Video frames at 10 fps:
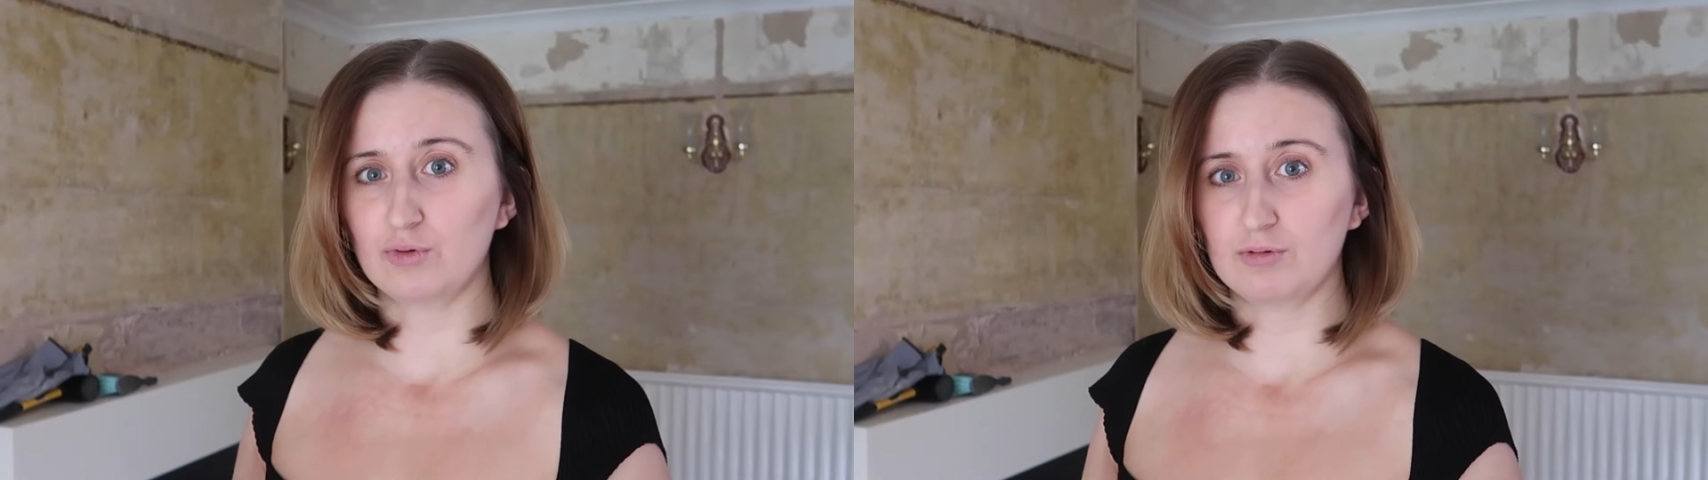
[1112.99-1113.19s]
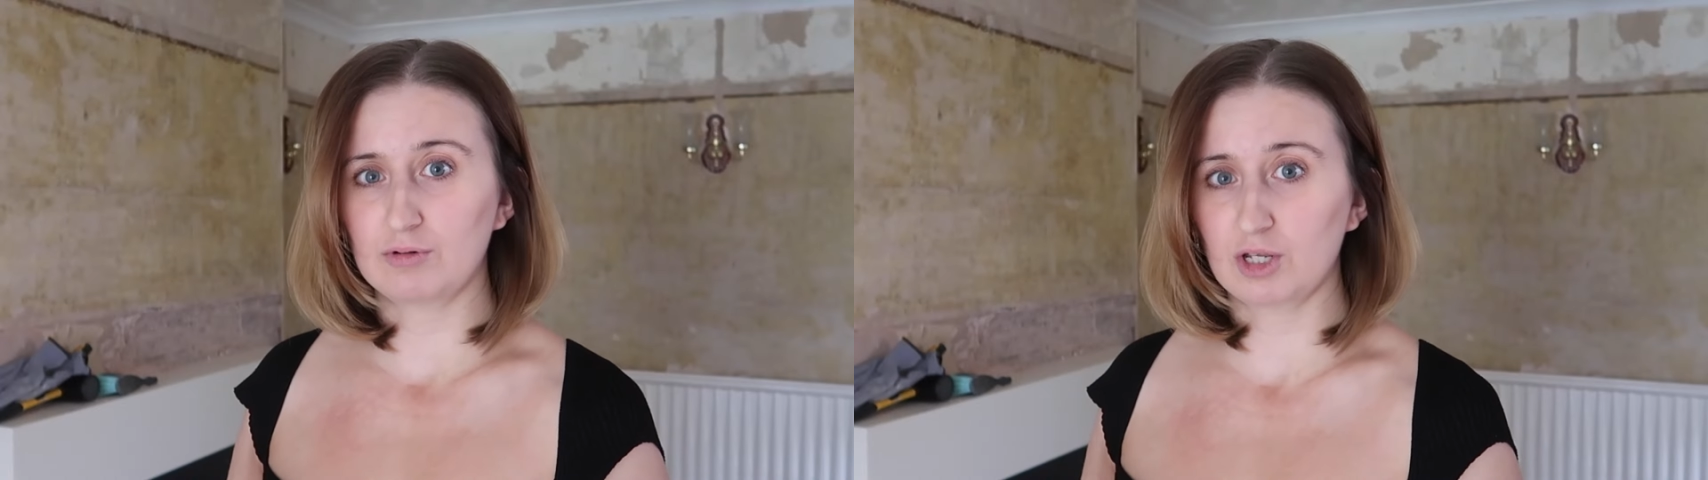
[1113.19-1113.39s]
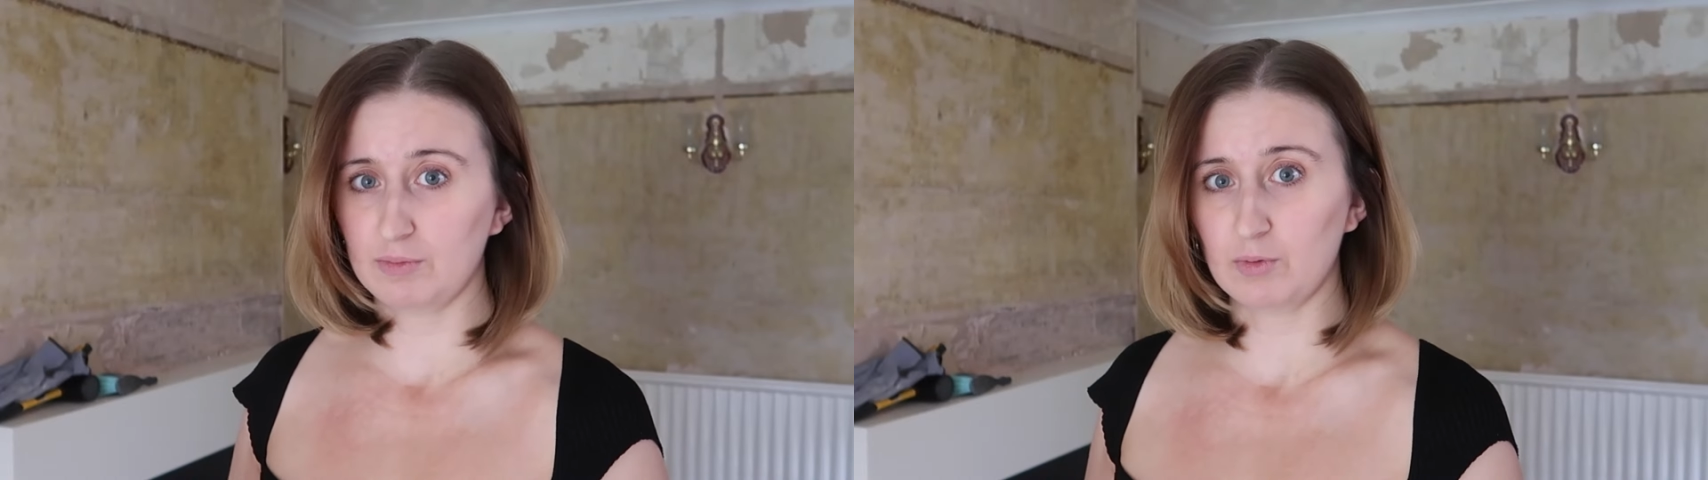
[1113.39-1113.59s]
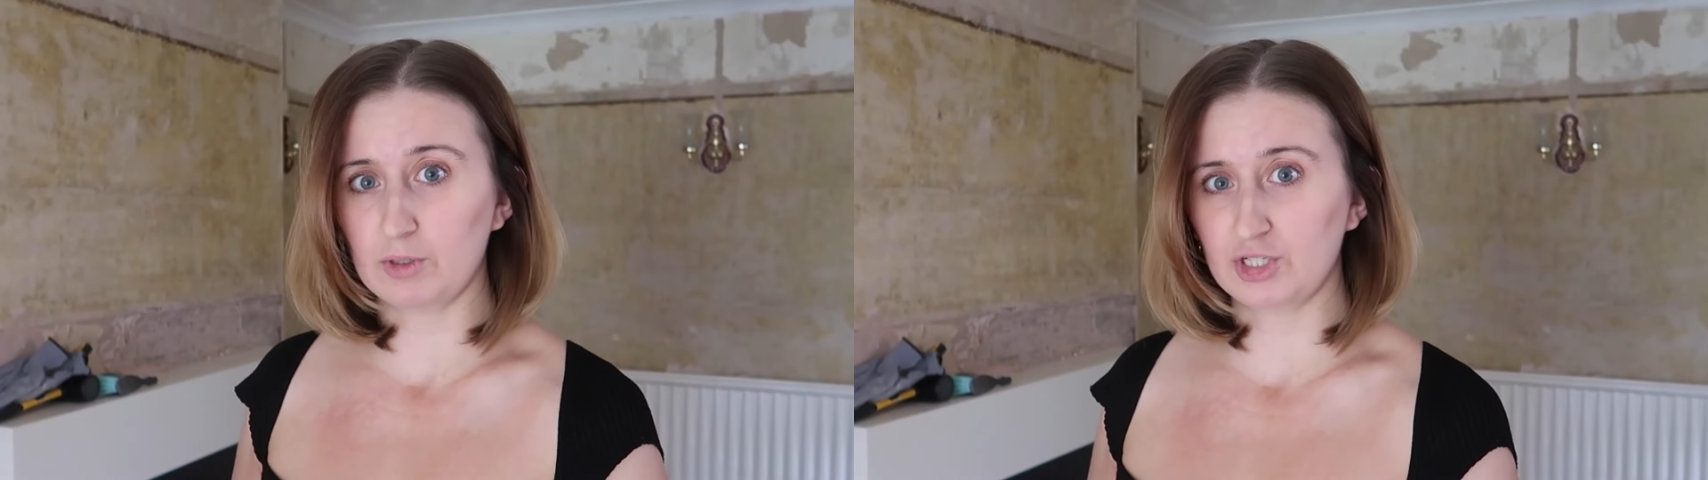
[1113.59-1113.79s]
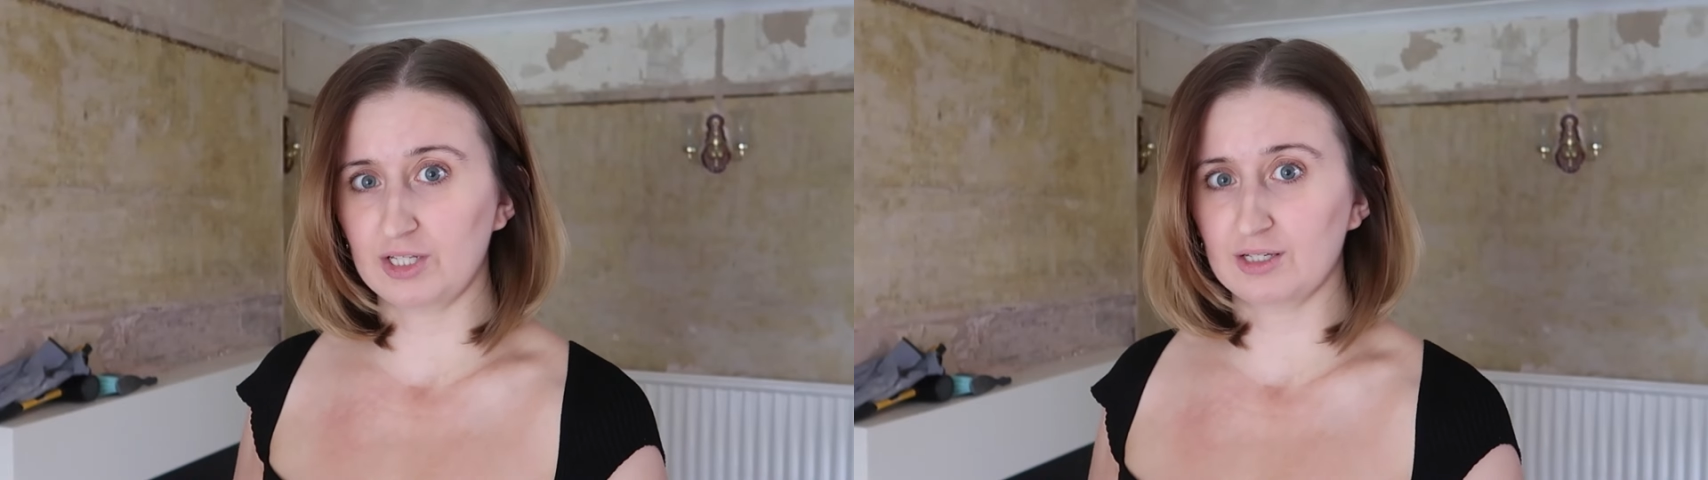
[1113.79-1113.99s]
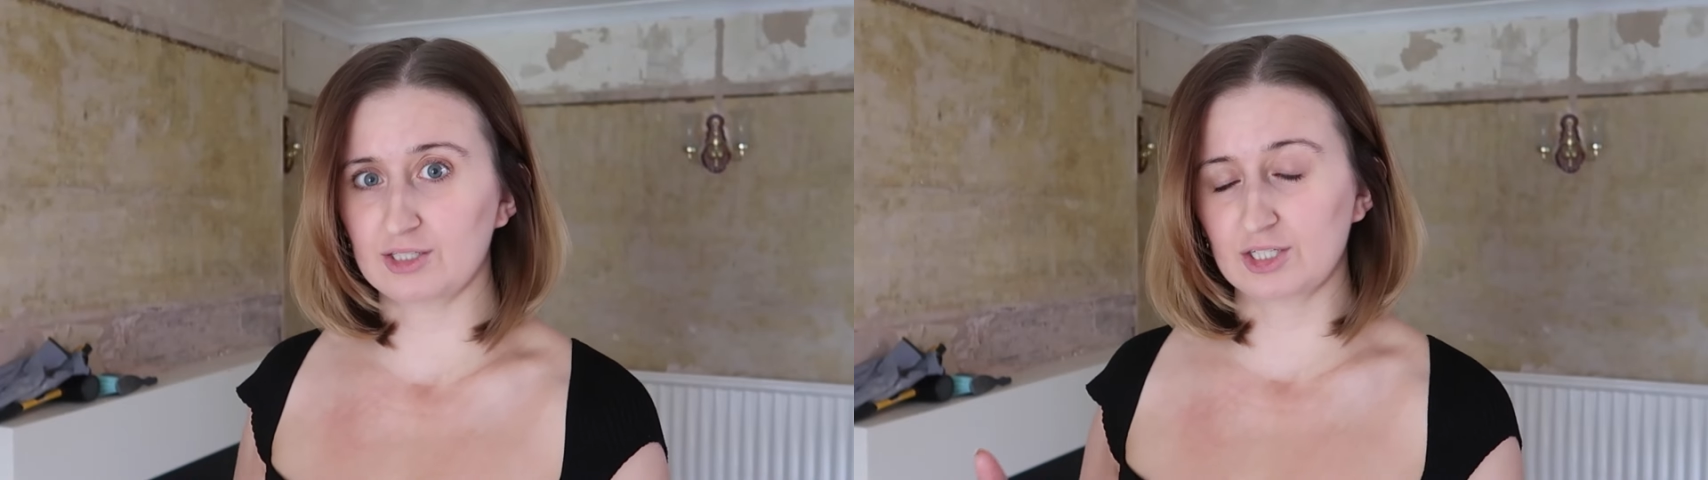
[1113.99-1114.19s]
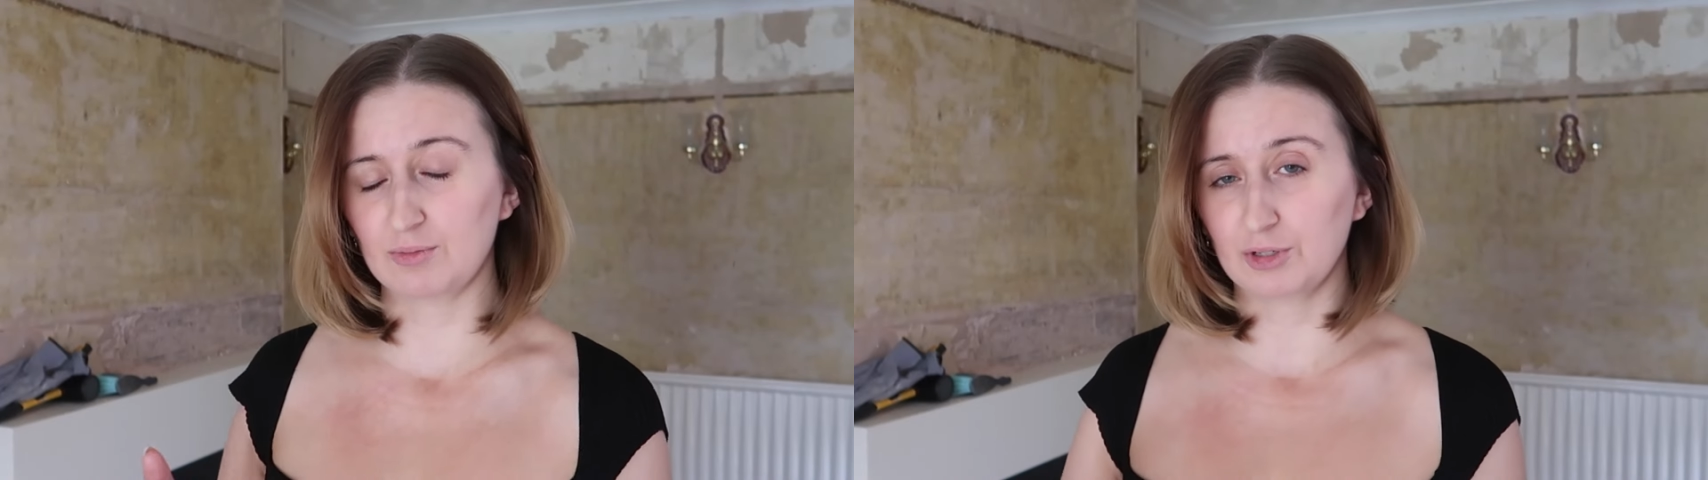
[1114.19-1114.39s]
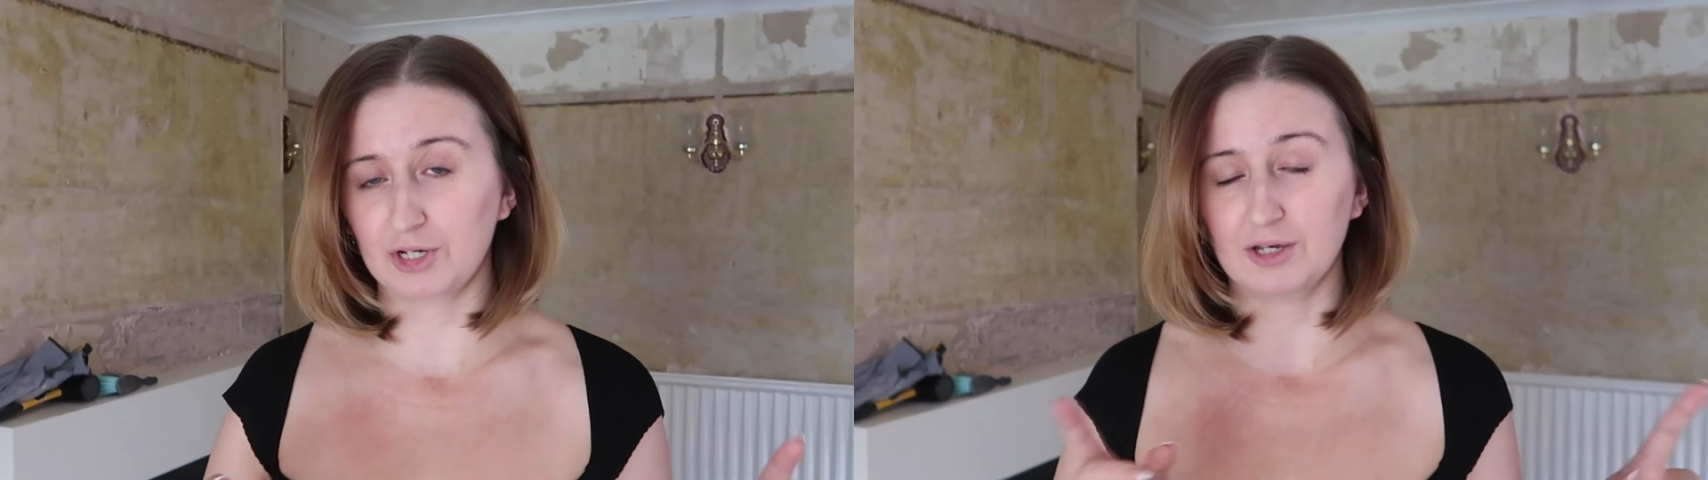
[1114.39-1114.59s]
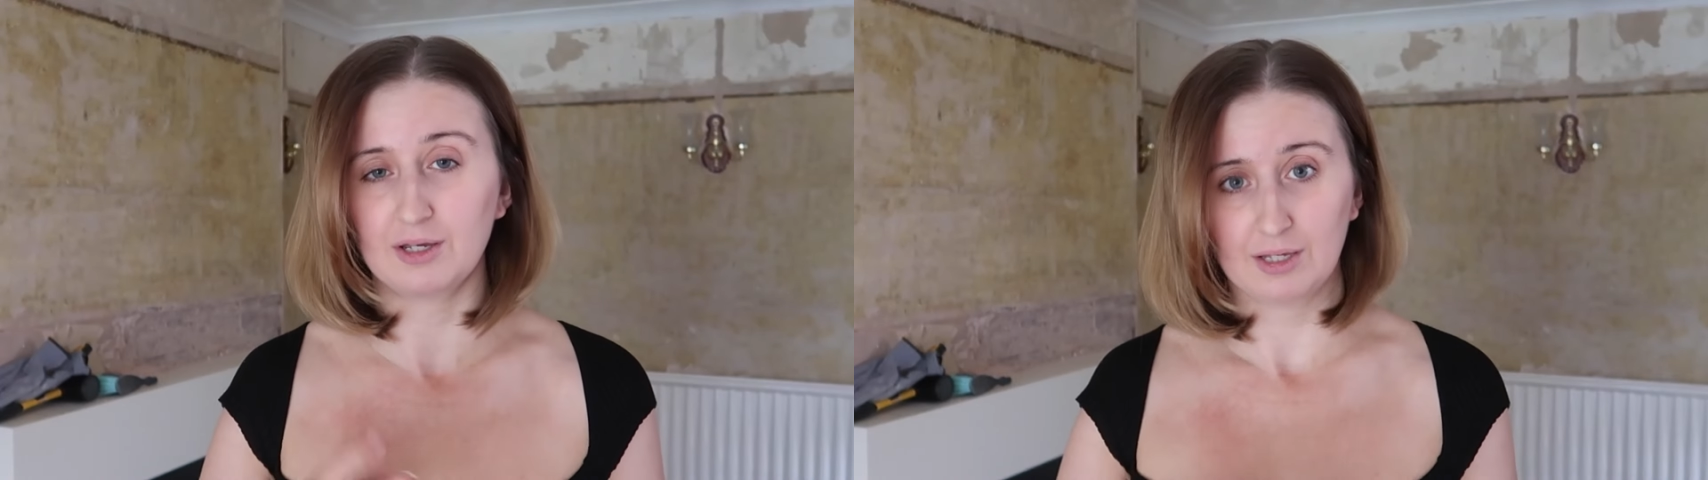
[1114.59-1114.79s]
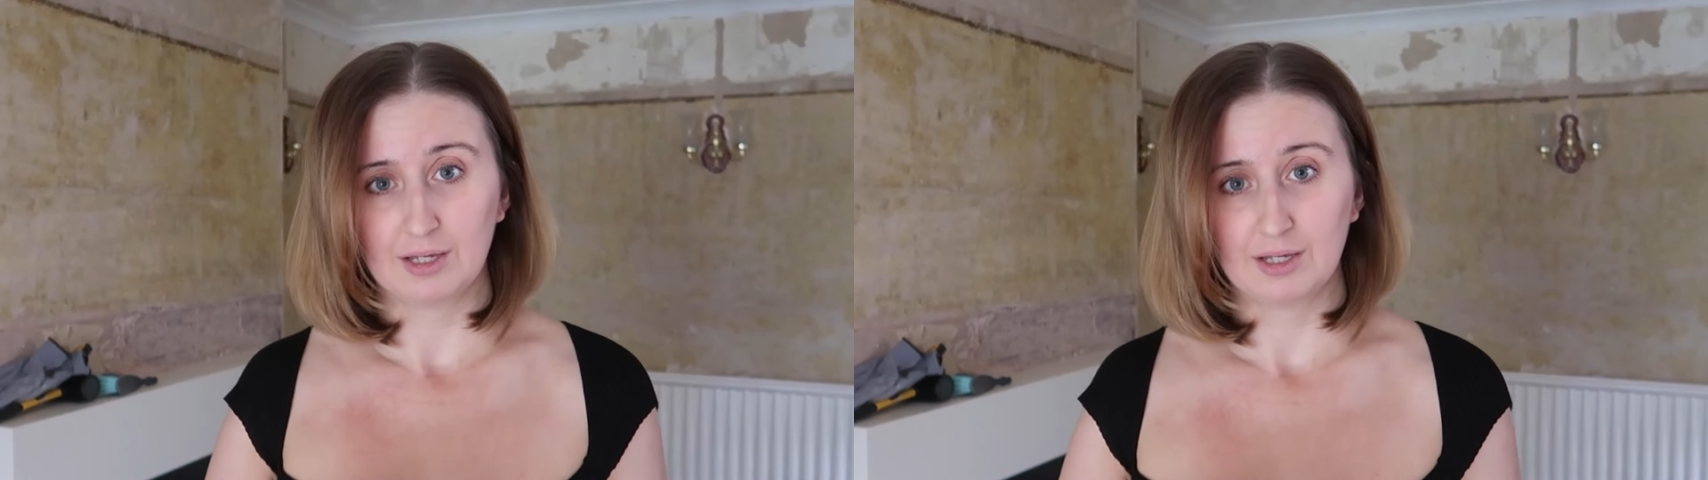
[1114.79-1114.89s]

going to be watching this, because I'm going to